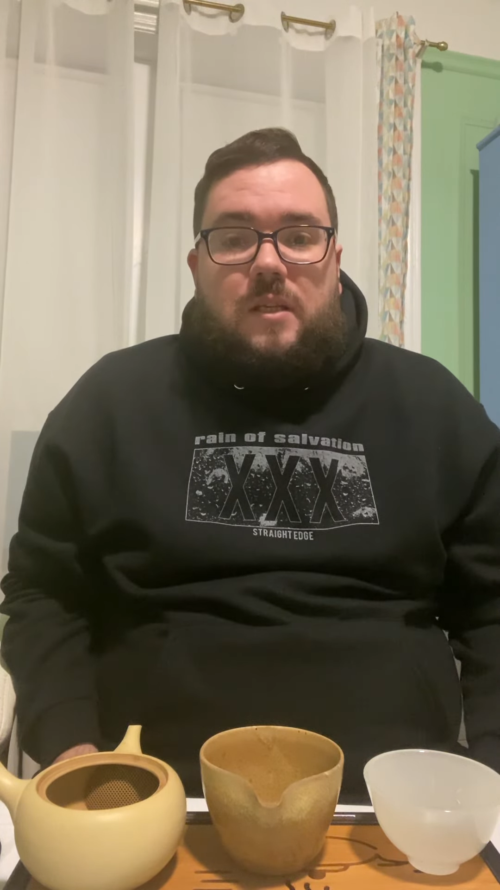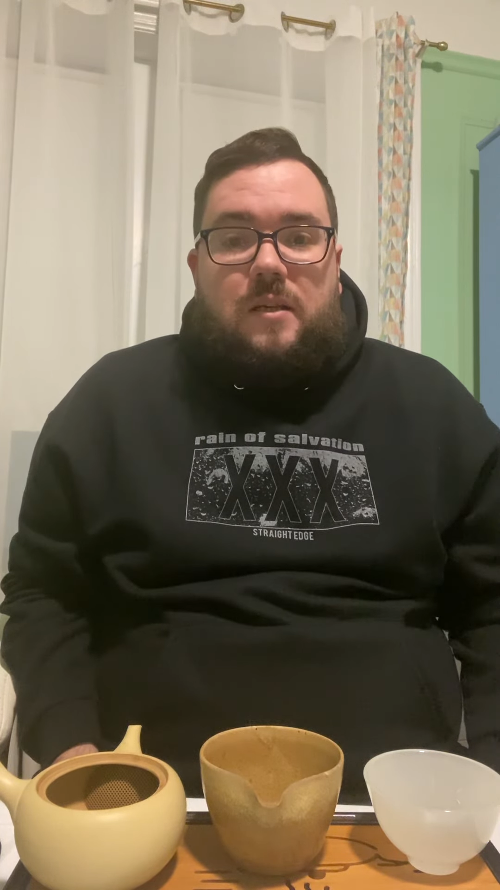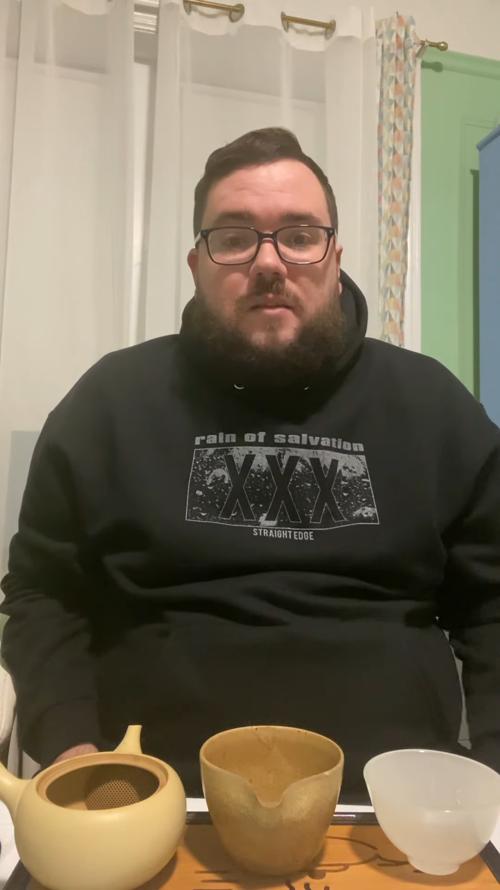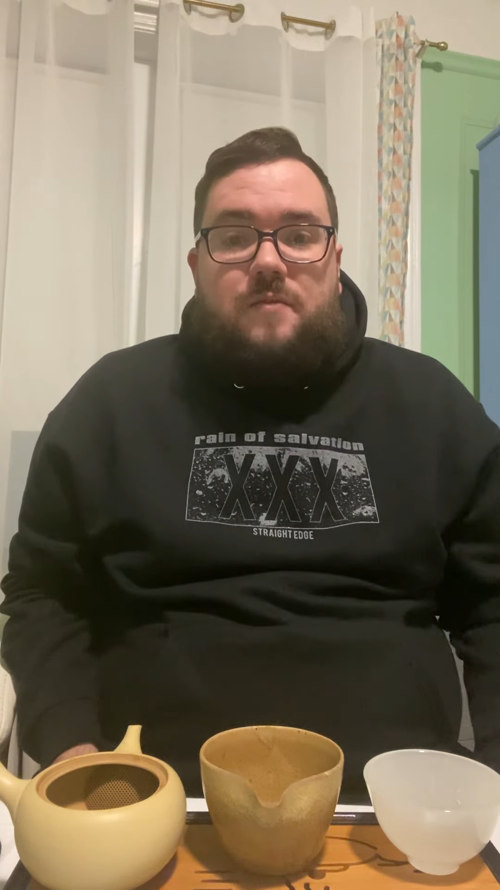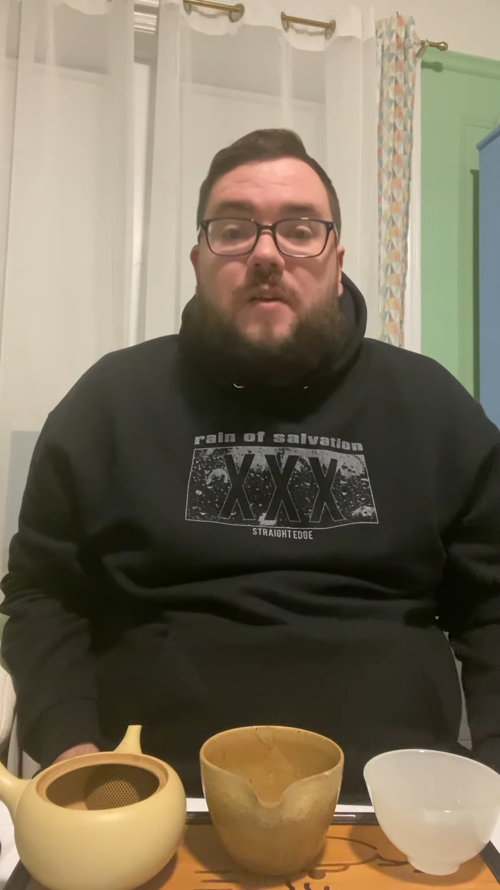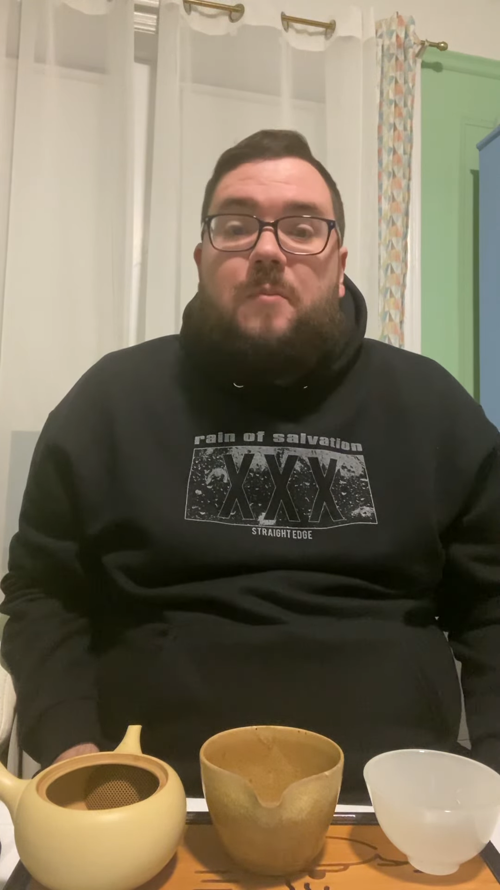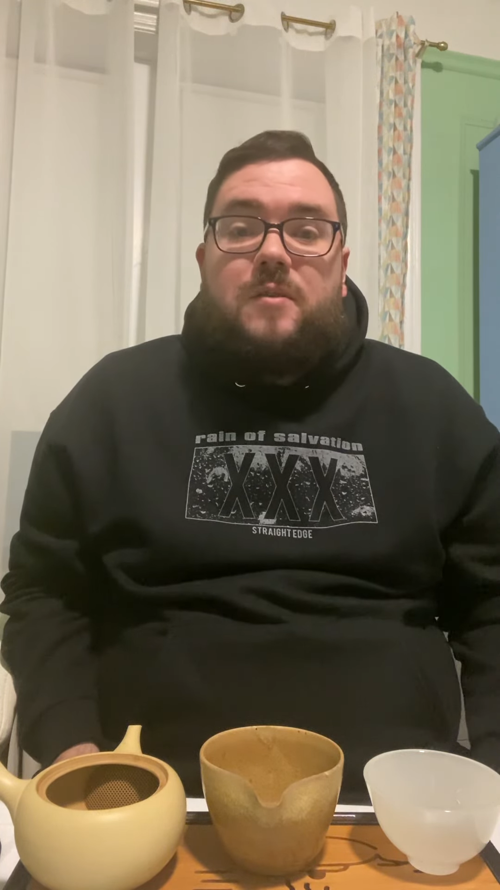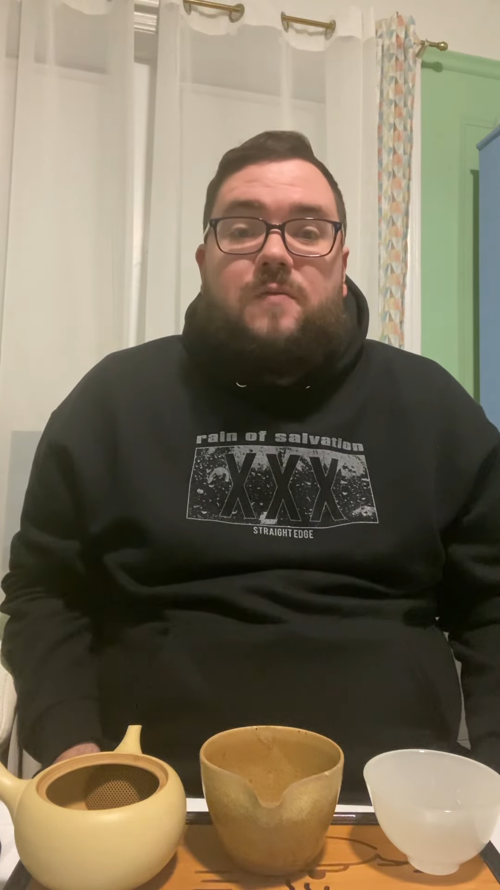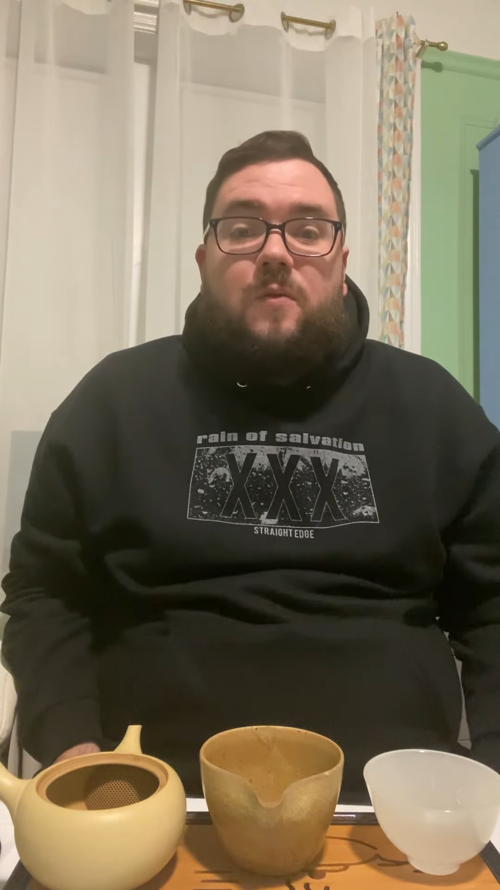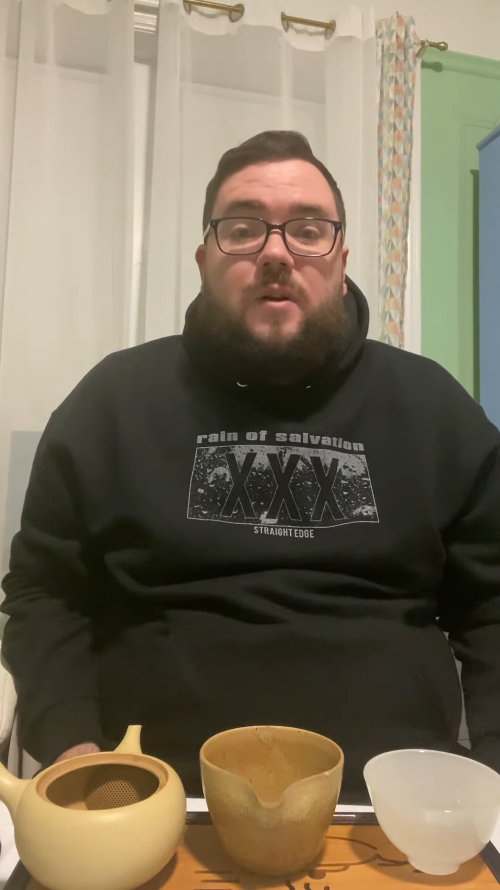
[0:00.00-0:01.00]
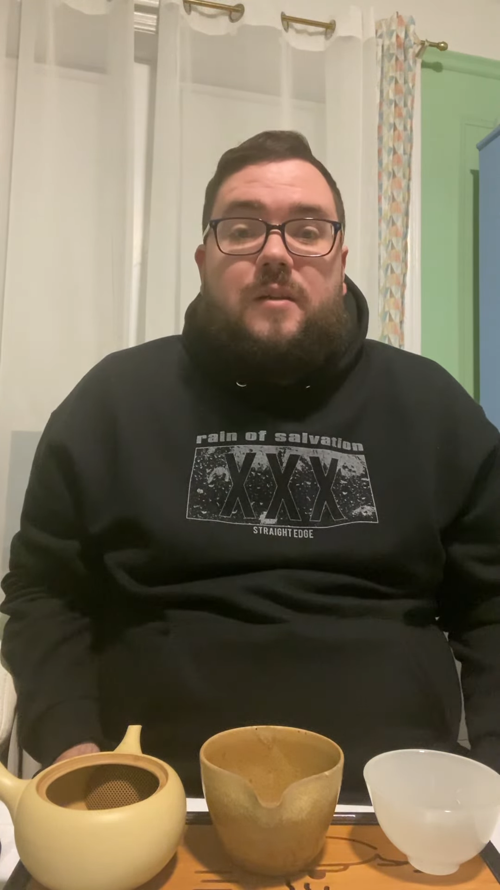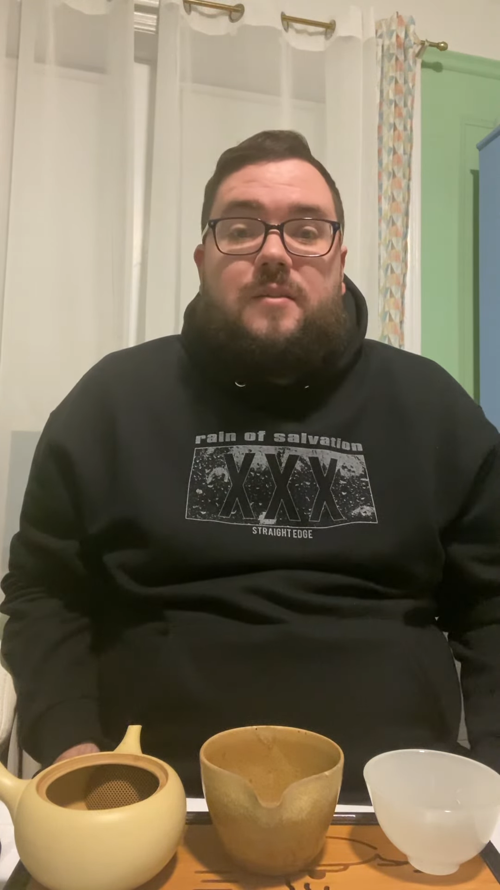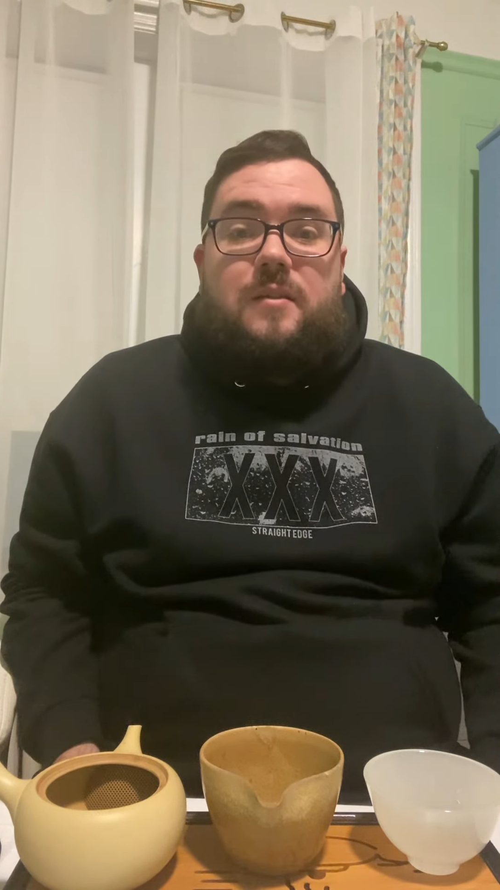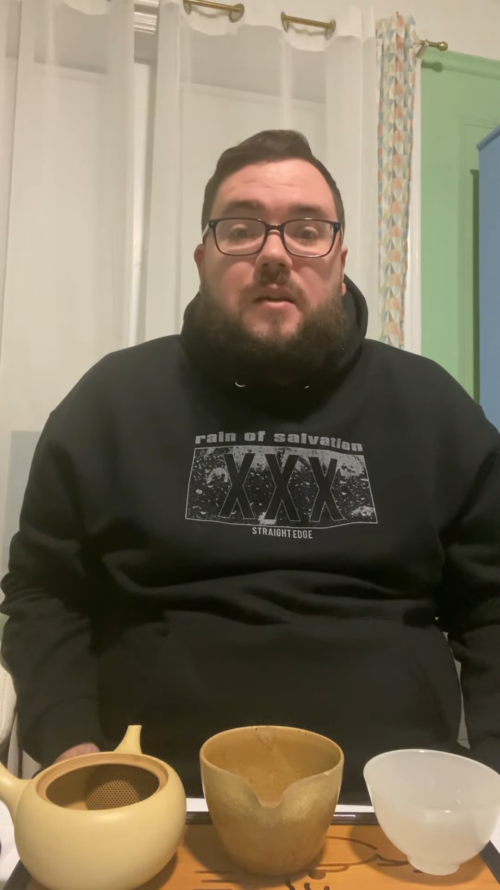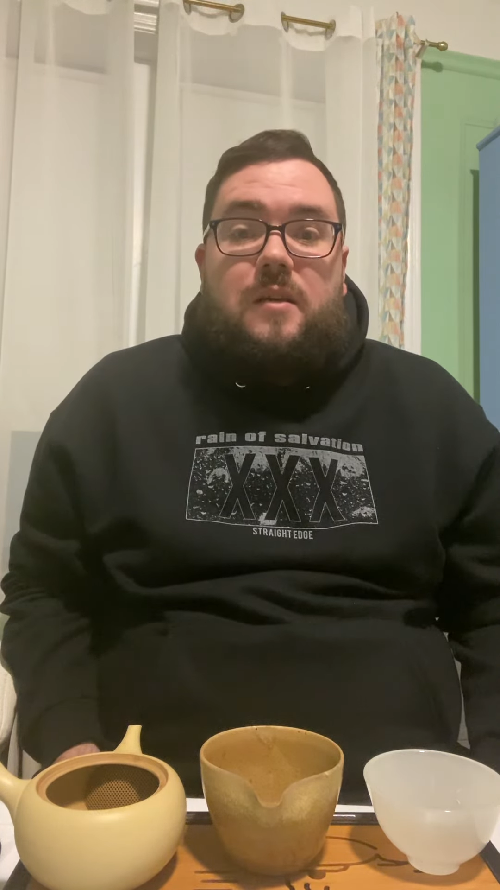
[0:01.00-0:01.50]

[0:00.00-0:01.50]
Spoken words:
is famous for its